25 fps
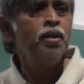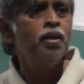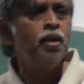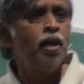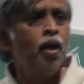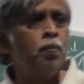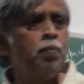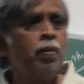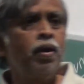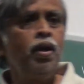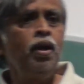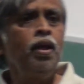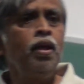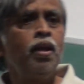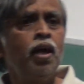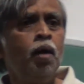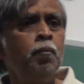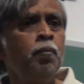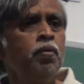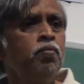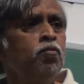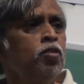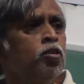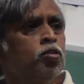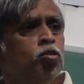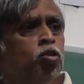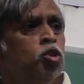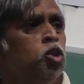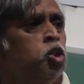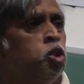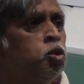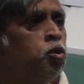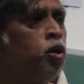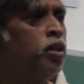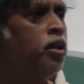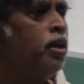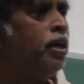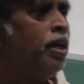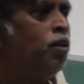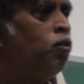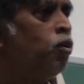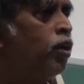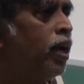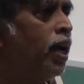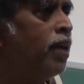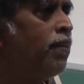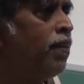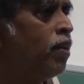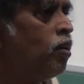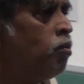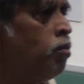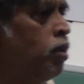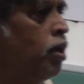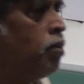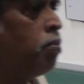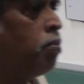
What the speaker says: Apparently, Raman was so sure that he would get the Nobel